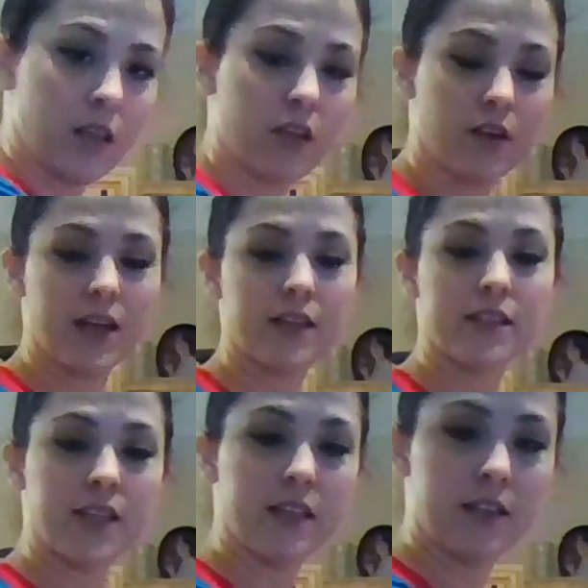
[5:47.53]
You can't
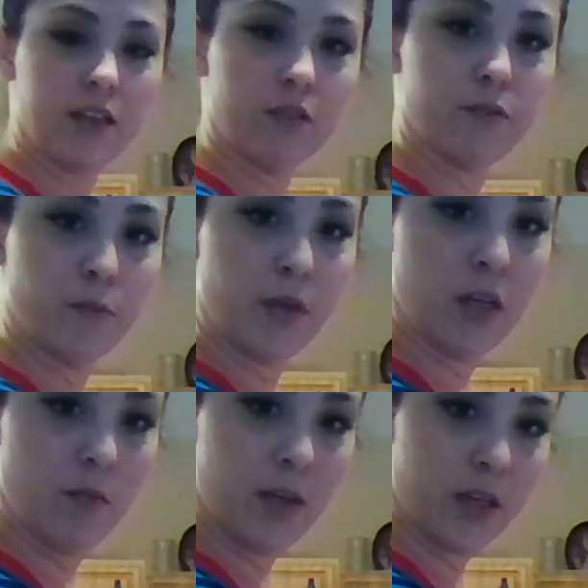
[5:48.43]
see the needle from
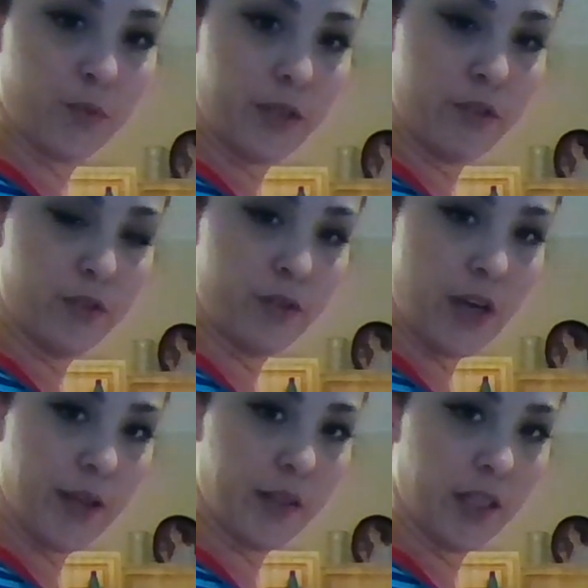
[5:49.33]
here because when you do
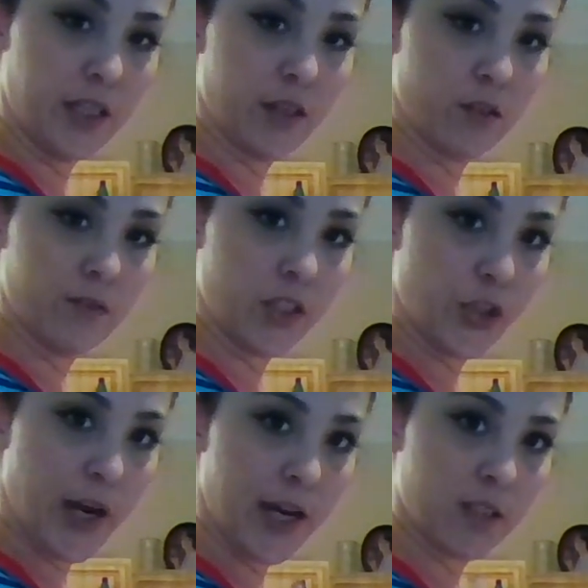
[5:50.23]
that, the needle
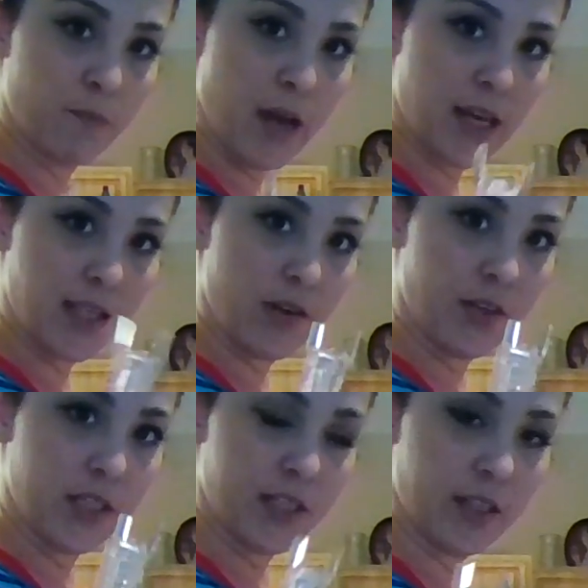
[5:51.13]
retracts back down
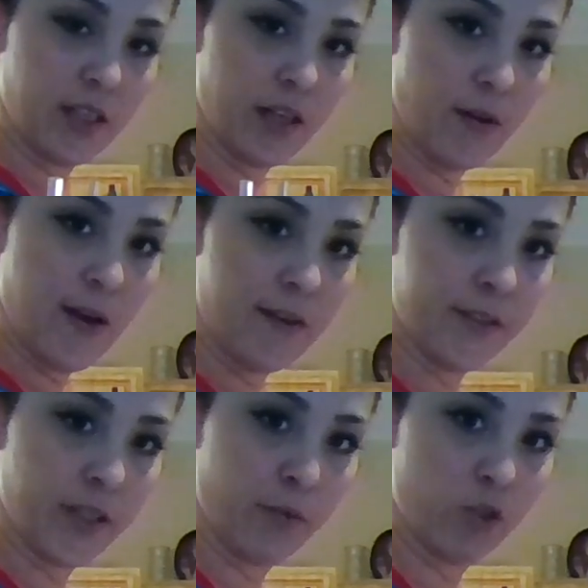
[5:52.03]
into the needle
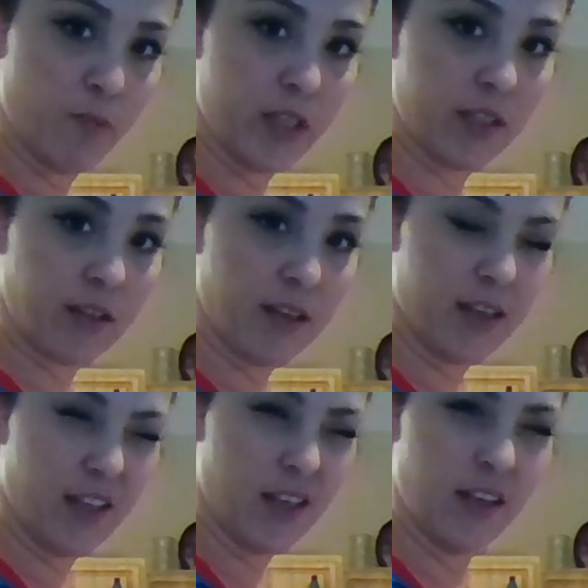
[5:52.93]
housing, which makes it kind of
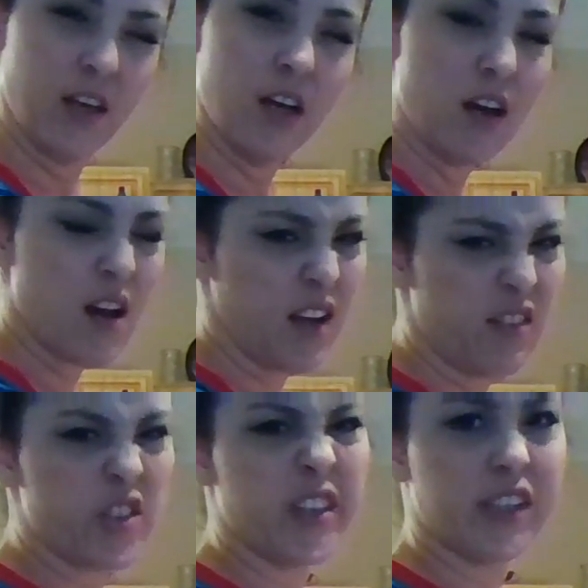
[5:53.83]
neat. I
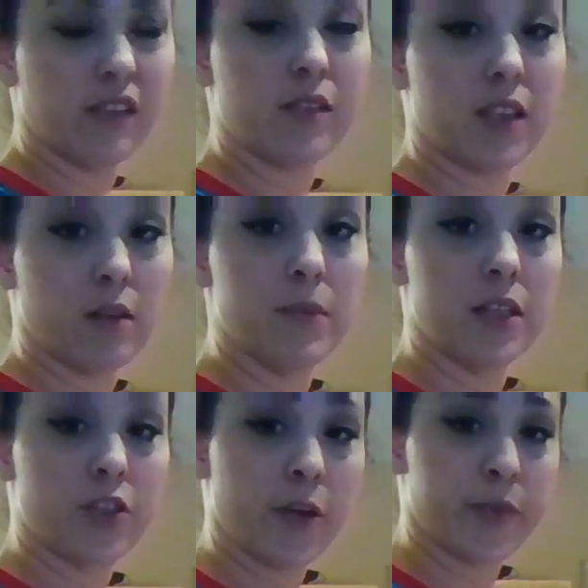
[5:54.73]
usually still stick them in a
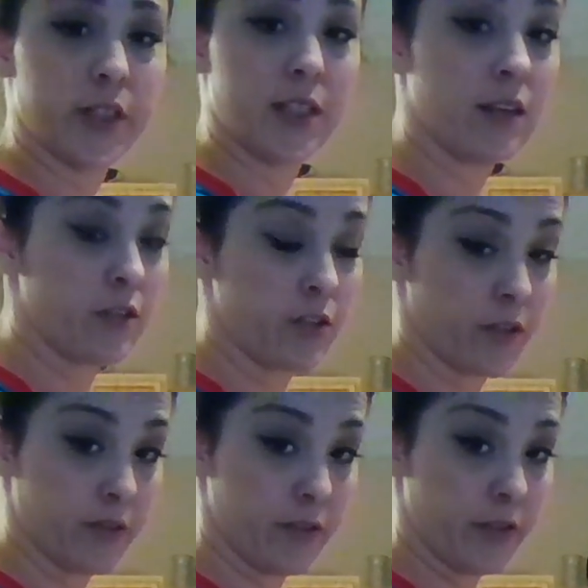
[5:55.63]
sharps container just
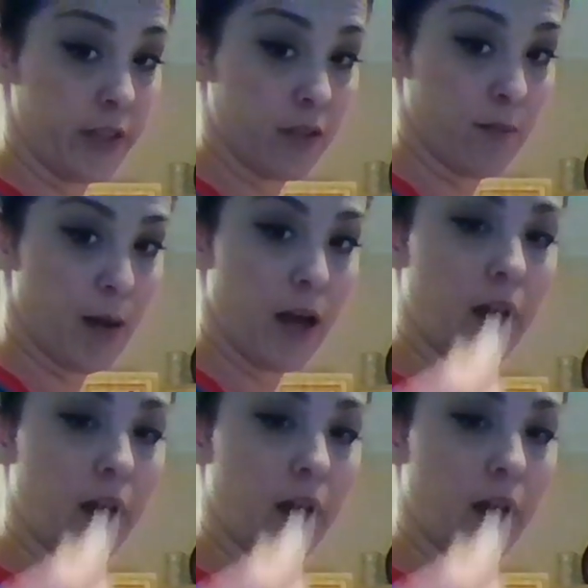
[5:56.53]
because it's a needle, but